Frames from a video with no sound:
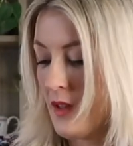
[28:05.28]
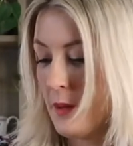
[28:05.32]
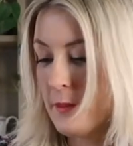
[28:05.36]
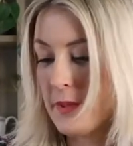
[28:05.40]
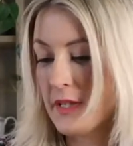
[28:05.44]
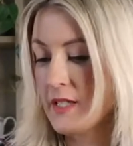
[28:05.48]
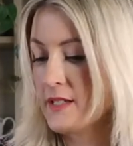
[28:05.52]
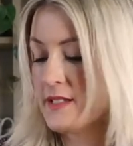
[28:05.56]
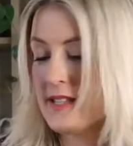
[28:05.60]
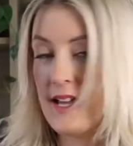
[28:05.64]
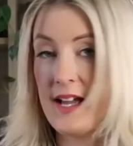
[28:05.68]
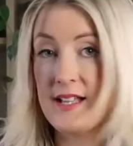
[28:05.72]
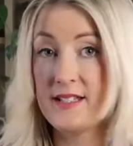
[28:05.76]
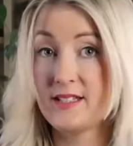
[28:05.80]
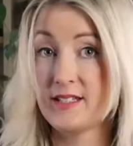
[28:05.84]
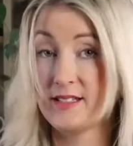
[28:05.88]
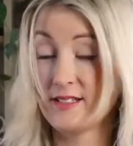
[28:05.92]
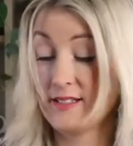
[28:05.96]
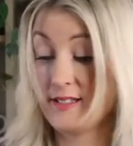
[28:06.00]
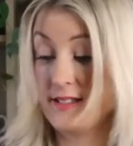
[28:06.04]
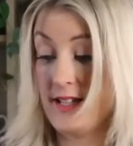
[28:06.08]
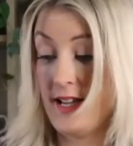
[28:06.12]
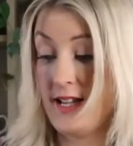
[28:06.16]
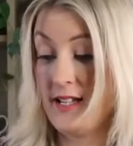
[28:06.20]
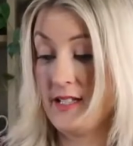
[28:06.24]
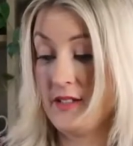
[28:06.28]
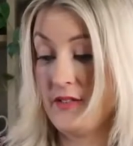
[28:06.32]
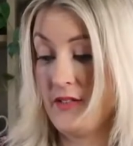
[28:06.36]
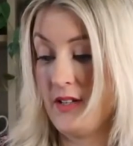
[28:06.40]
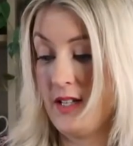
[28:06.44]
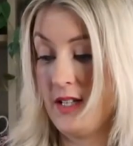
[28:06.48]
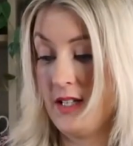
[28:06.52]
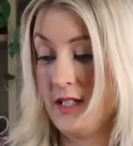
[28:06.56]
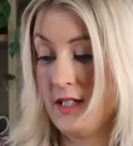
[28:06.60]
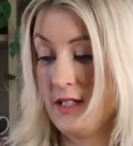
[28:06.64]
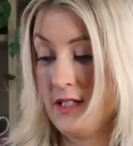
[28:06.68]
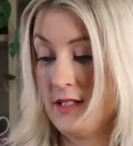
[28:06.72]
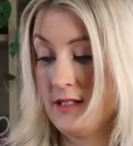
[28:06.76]
because that doesn't taste
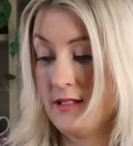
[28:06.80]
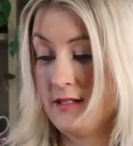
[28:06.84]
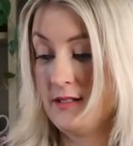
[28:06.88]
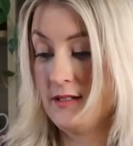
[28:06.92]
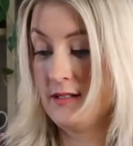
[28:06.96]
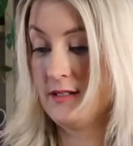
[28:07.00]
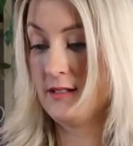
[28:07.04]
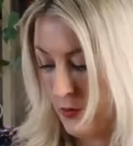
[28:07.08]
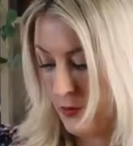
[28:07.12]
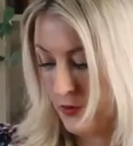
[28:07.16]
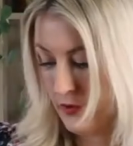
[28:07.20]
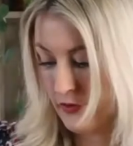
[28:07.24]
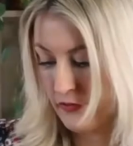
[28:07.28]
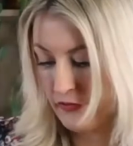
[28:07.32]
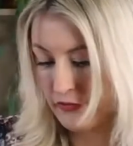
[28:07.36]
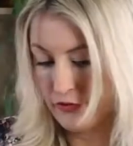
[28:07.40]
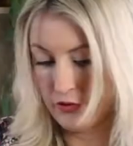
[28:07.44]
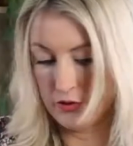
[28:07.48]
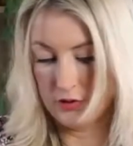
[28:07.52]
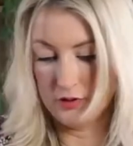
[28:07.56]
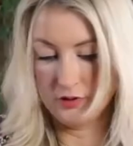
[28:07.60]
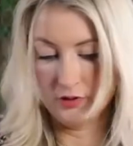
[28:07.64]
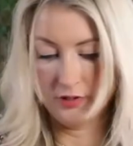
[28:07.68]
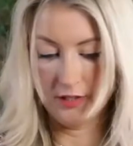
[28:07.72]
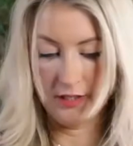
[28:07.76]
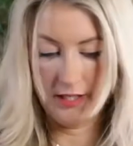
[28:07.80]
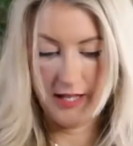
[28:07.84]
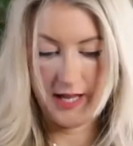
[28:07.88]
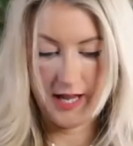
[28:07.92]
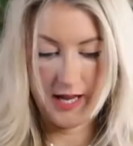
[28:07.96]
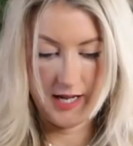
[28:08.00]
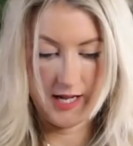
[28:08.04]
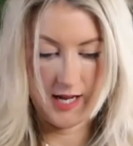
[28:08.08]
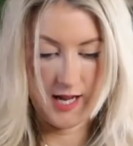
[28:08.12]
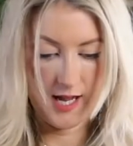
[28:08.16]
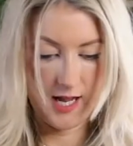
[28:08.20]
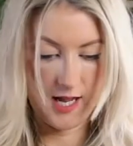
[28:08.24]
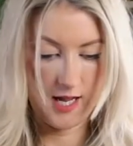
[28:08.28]
vegan. You would fool
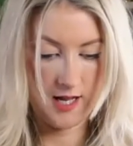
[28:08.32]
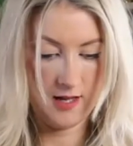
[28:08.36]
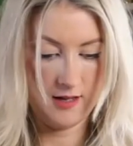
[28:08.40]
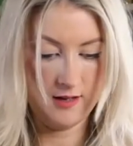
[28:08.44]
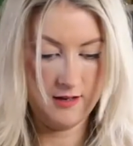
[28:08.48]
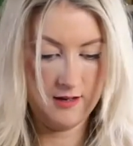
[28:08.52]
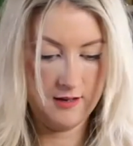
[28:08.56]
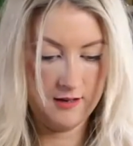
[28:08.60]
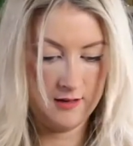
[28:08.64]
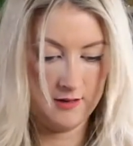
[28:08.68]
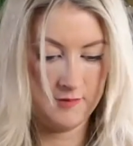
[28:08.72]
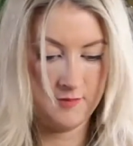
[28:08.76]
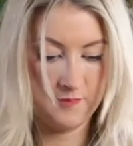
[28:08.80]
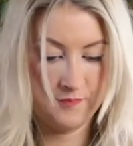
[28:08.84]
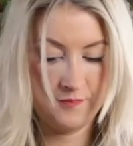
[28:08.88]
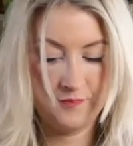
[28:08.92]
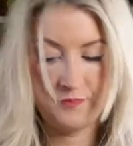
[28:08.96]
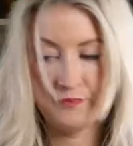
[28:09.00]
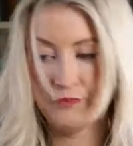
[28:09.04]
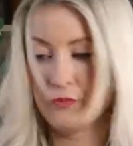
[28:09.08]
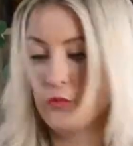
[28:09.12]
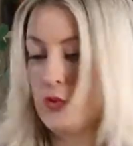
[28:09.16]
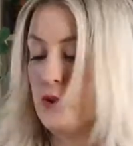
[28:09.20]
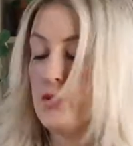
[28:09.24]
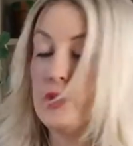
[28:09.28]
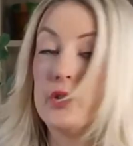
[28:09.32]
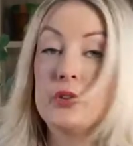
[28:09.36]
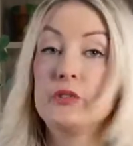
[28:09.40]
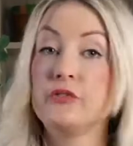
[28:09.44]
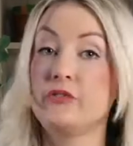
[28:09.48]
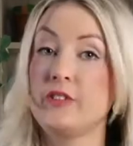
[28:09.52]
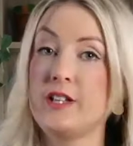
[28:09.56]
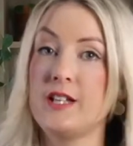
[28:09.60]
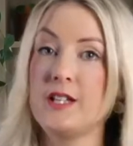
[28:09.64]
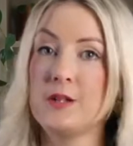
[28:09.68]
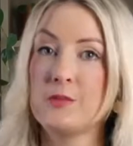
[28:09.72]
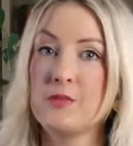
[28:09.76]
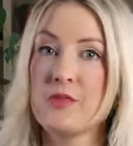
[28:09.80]
any
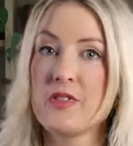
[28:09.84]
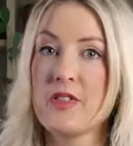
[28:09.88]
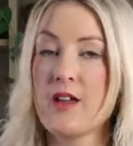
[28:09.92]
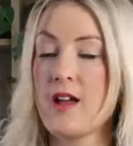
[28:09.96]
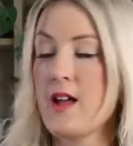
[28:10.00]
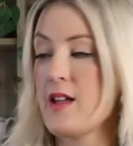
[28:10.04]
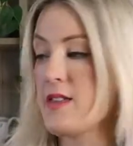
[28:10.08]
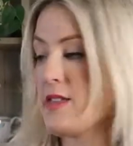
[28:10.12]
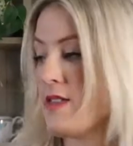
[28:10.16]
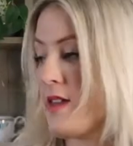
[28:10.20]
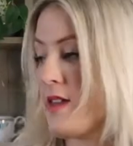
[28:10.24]
non-vegan with that, I